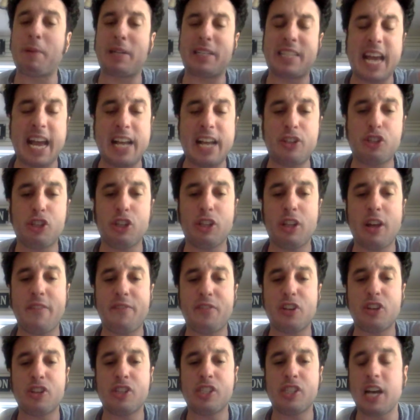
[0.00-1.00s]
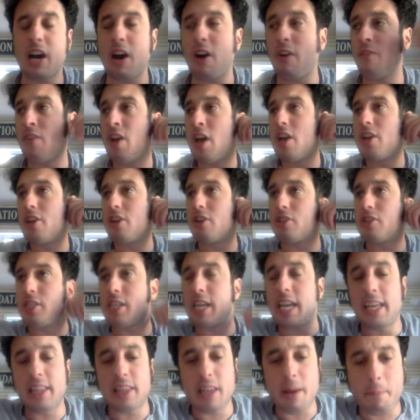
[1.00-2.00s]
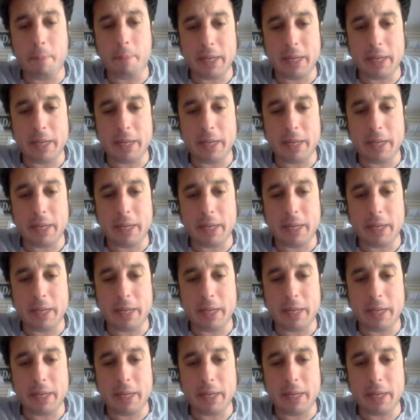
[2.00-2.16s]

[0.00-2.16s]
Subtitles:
potential of yourself. You're seeing the